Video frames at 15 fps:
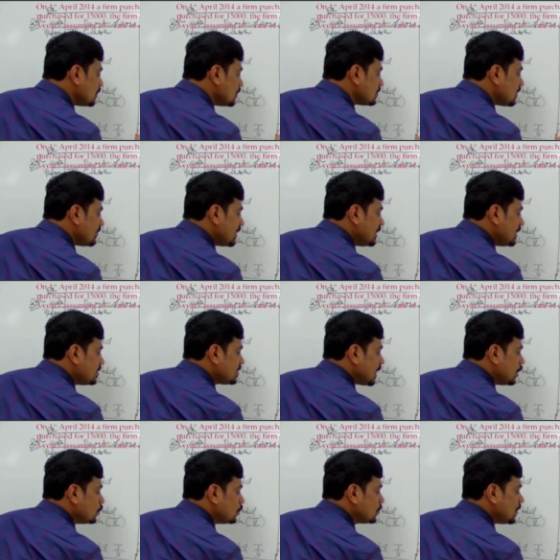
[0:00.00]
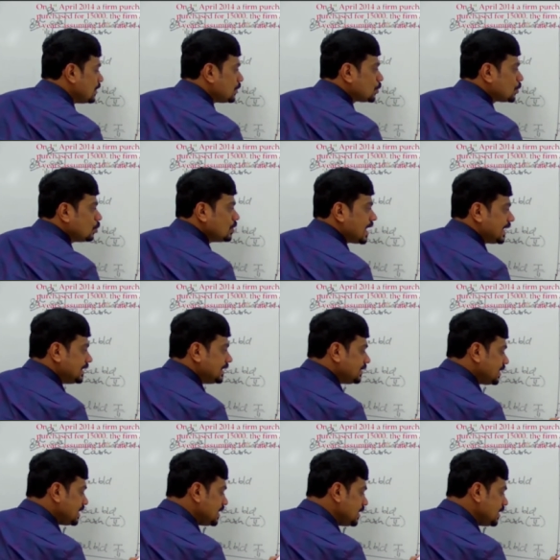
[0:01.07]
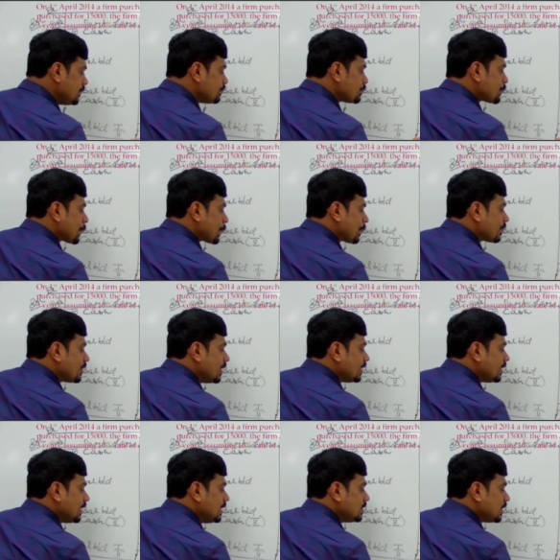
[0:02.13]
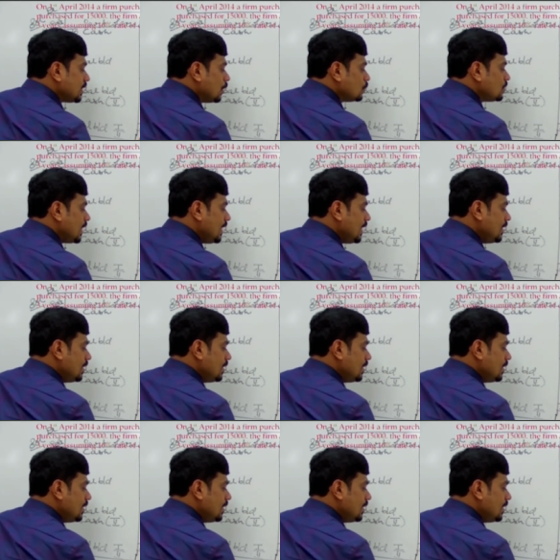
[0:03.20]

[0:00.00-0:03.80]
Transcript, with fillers: seven thousand two hundred ninety thirteen thousand